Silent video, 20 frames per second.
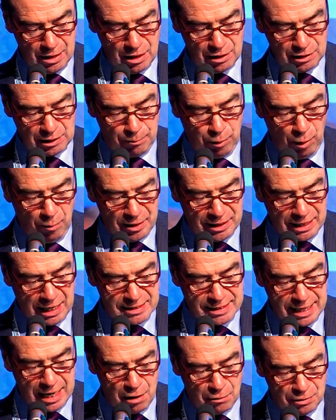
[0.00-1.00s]
The public
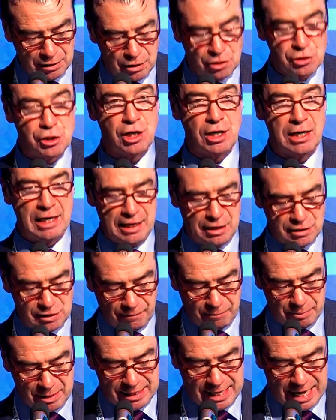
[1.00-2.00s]
has outed the cheerleaders
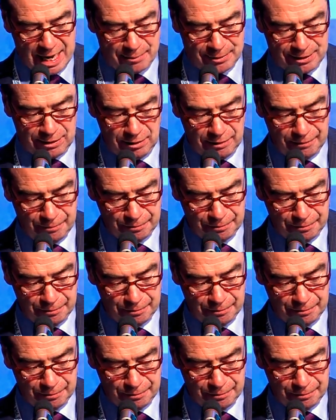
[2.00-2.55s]
of big capital.